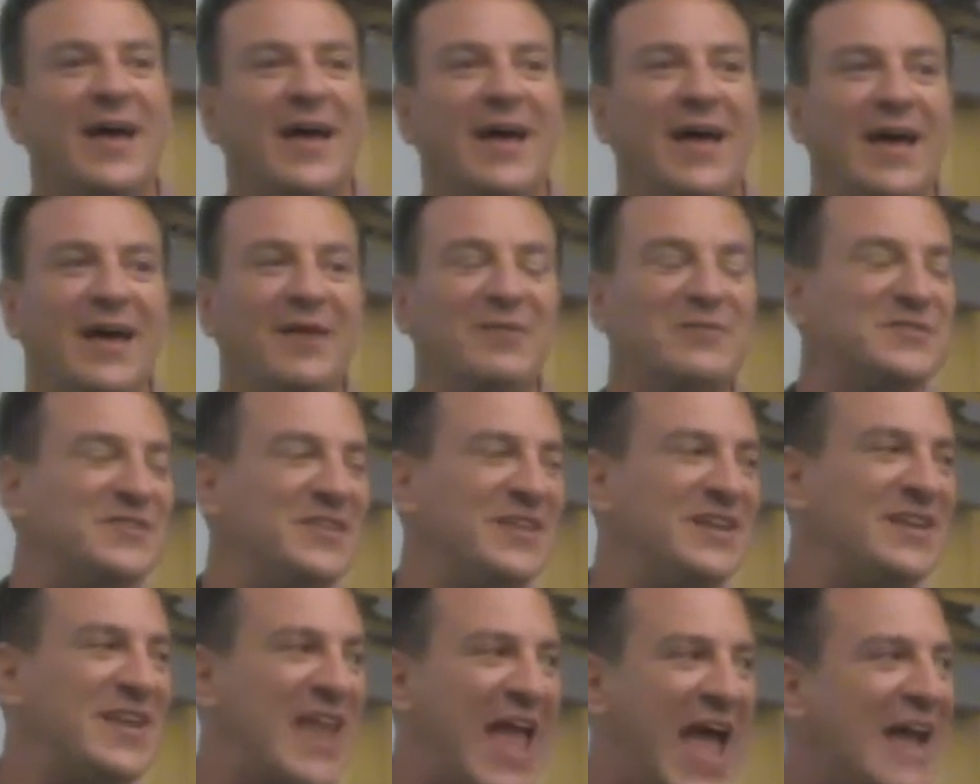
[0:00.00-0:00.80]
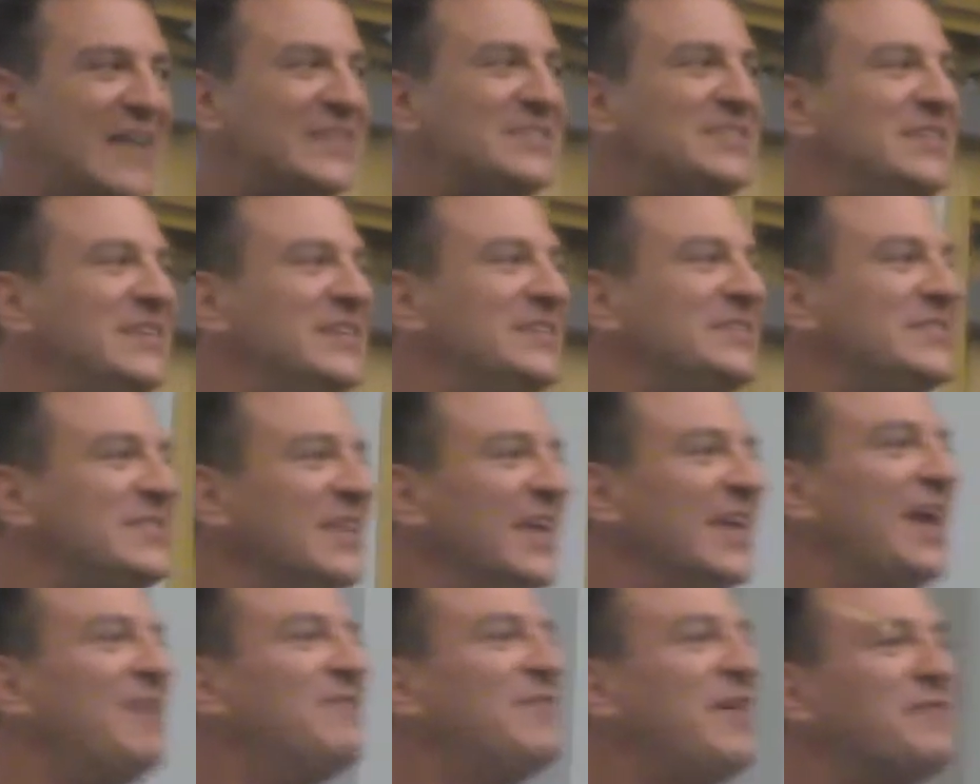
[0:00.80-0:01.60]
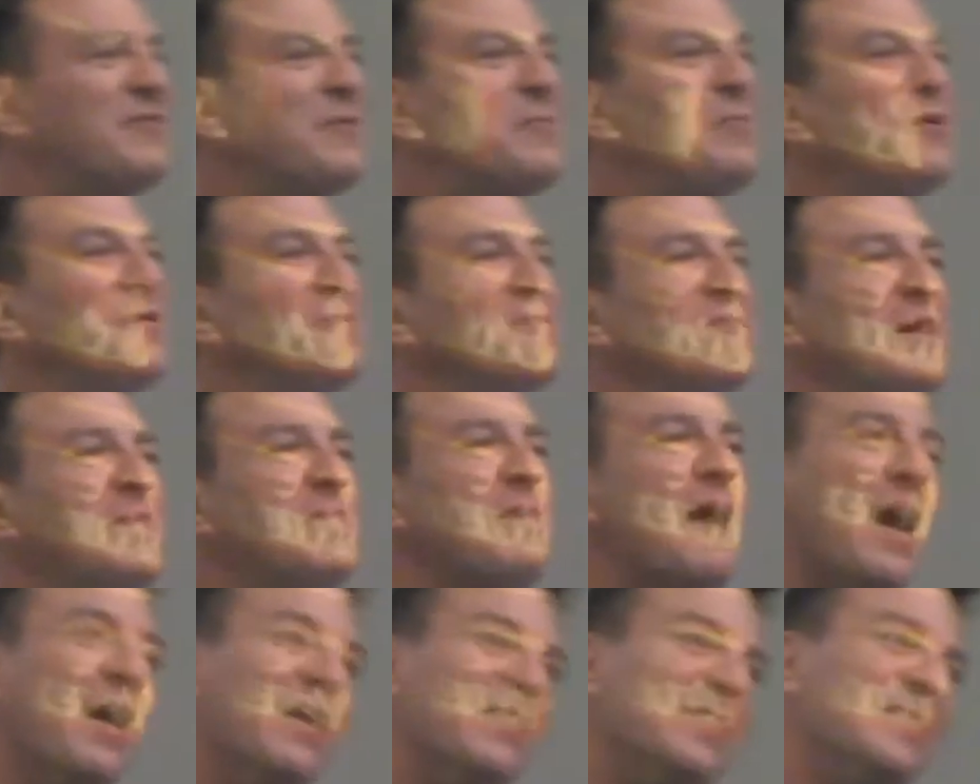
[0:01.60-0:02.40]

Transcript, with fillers: It was the nastiest thing I've ever put in my mouth.